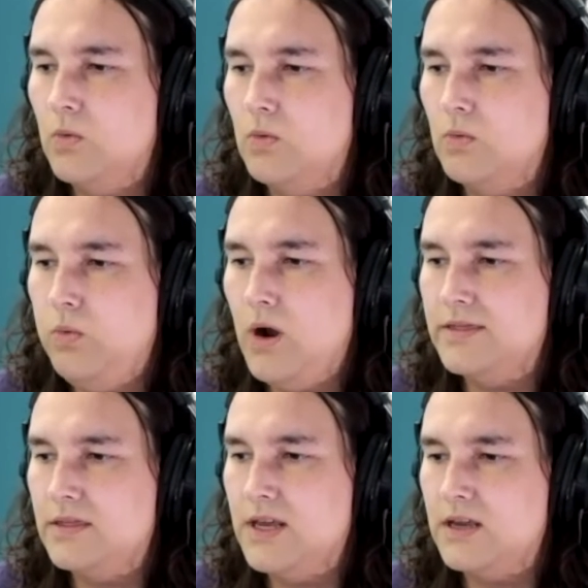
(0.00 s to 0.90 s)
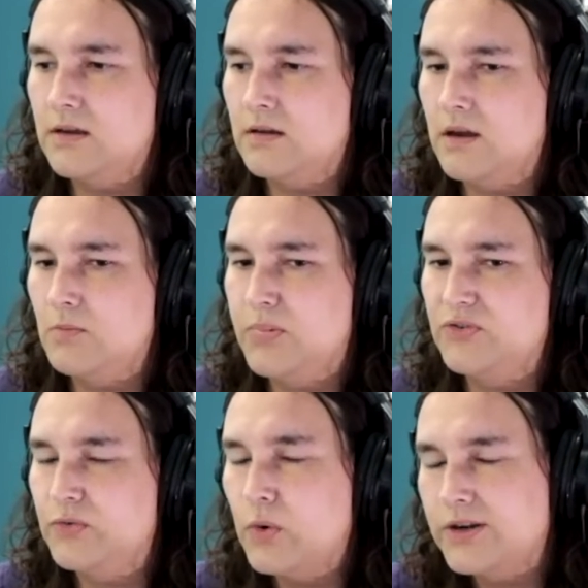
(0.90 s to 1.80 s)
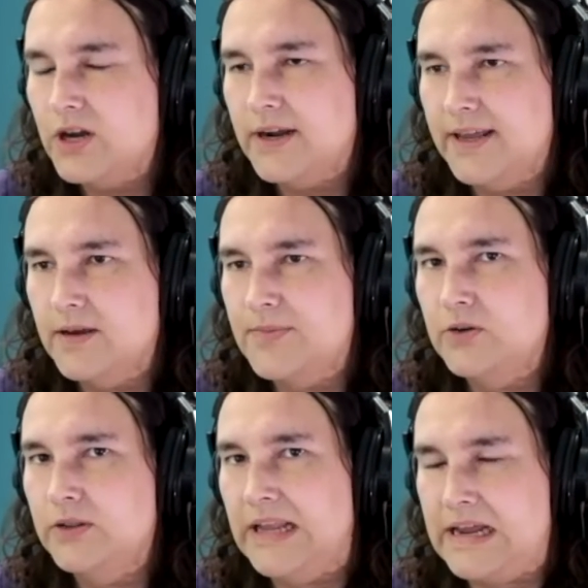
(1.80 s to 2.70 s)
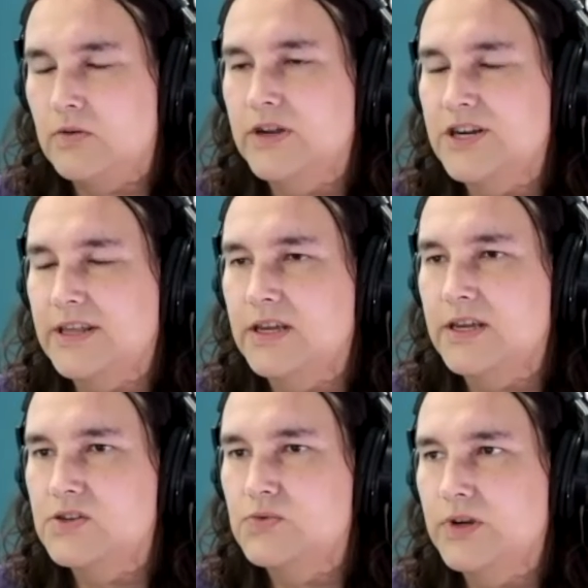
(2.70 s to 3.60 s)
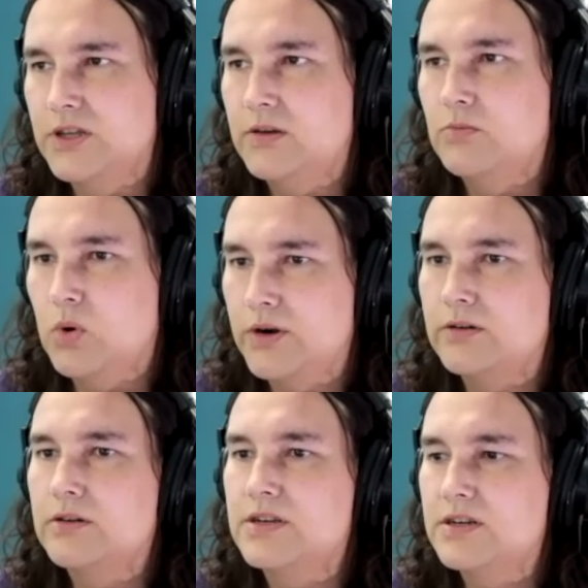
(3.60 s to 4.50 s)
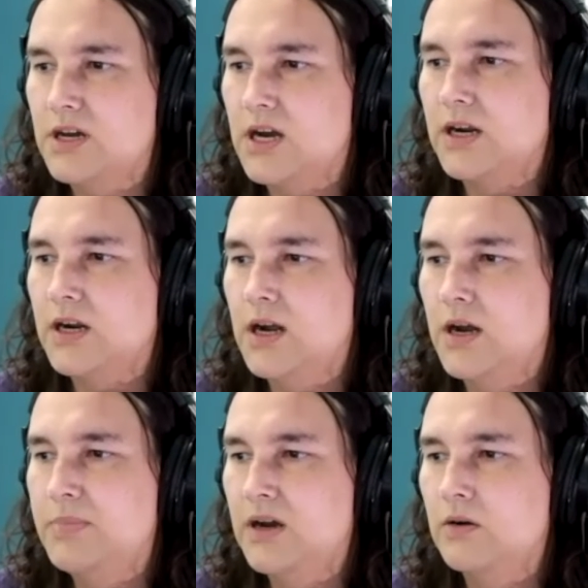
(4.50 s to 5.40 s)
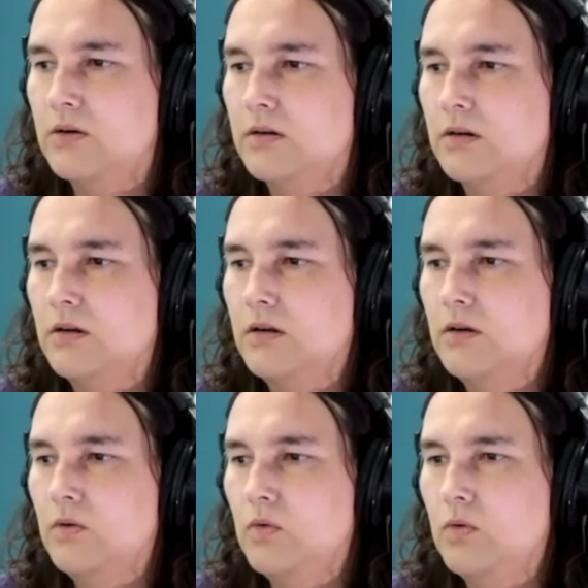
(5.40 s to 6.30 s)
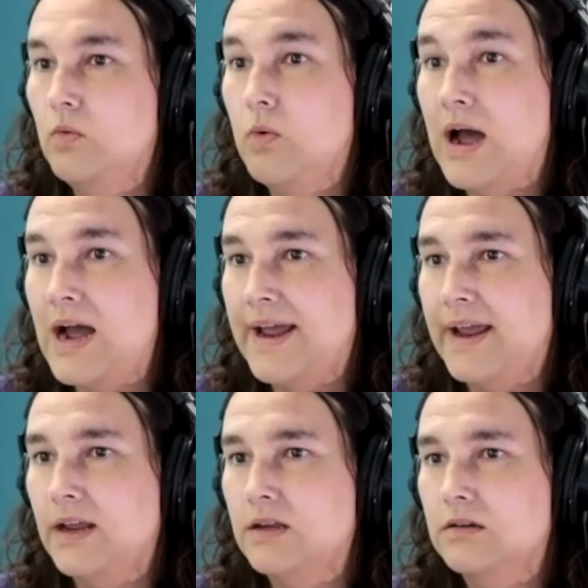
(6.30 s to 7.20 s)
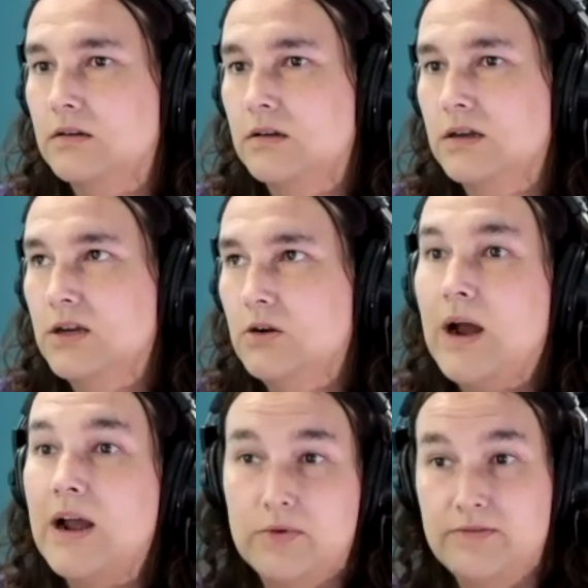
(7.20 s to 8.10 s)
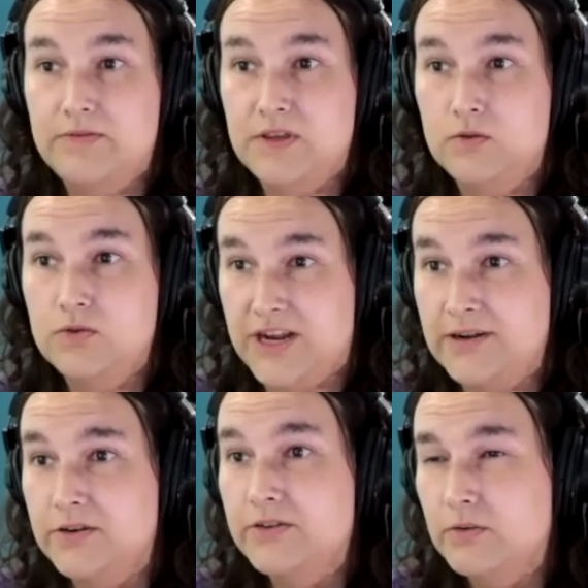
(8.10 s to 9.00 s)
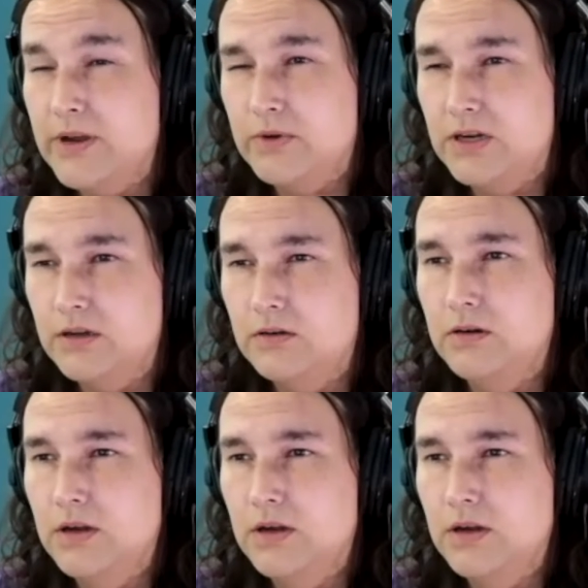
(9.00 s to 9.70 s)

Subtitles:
One thing before talking about language, I think it's really important to talk about why we view gender the way we do,